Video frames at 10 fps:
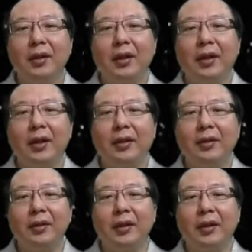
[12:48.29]

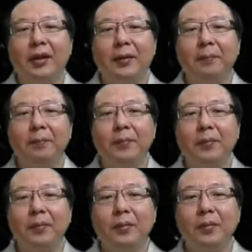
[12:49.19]
And
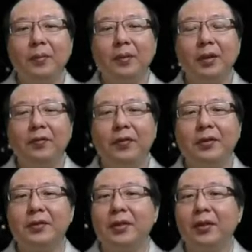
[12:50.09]
if it's